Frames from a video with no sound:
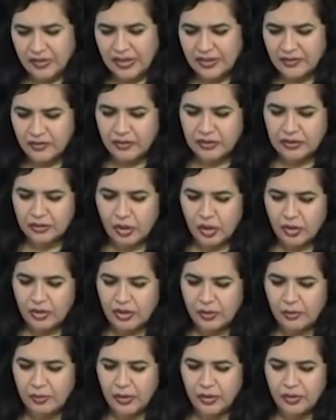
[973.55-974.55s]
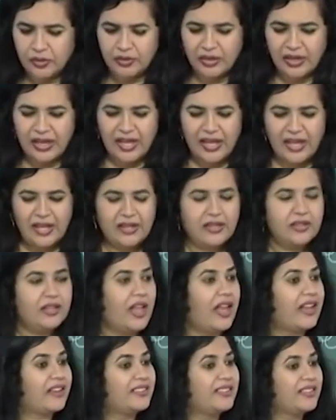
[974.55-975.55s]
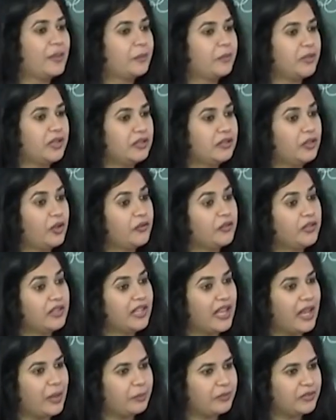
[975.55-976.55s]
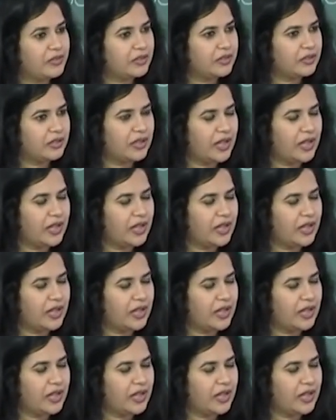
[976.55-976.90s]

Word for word: that we will talk about and acceptance of the abs